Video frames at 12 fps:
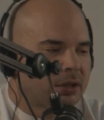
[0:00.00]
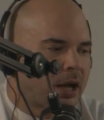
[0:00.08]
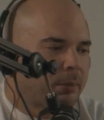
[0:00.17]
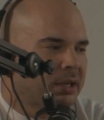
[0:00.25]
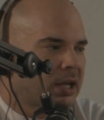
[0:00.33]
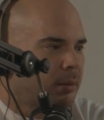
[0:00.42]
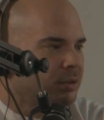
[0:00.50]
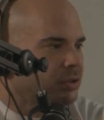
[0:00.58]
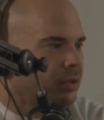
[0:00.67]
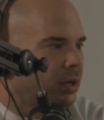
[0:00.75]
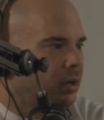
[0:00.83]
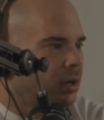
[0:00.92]
how many comics
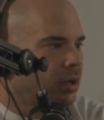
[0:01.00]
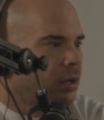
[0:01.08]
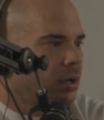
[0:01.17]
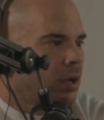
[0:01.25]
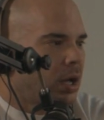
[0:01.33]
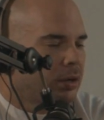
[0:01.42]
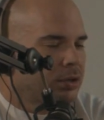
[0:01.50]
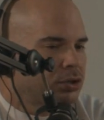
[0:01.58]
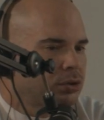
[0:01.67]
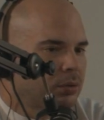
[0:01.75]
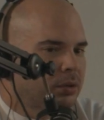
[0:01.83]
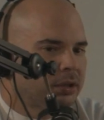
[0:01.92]
are there, how good
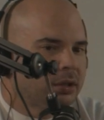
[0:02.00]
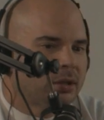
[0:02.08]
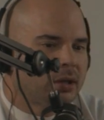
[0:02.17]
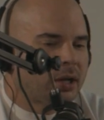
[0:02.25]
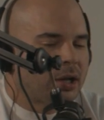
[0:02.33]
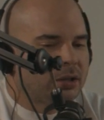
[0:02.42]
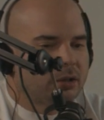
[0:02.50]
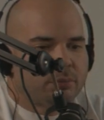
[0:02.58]
you're doing. The